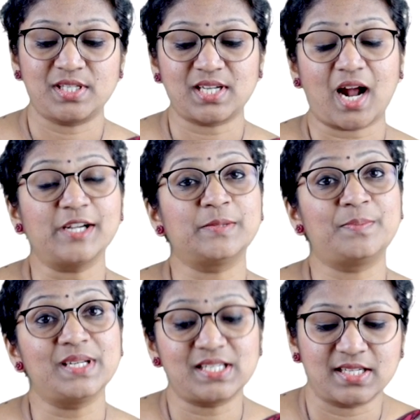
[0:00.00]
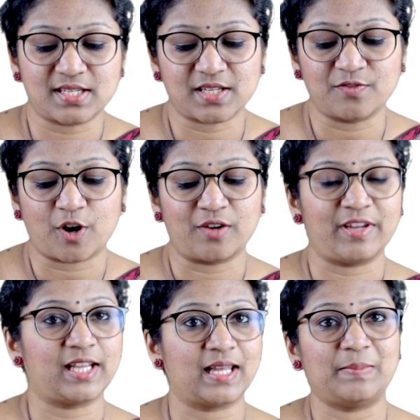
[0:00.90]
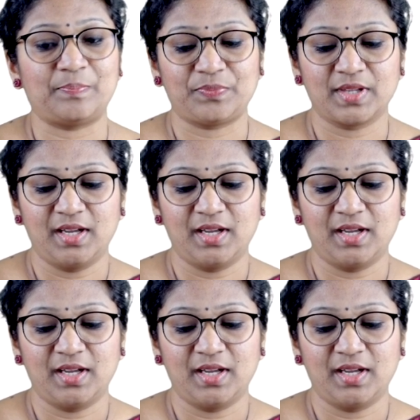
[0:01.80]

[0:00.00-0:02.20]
start a business involving them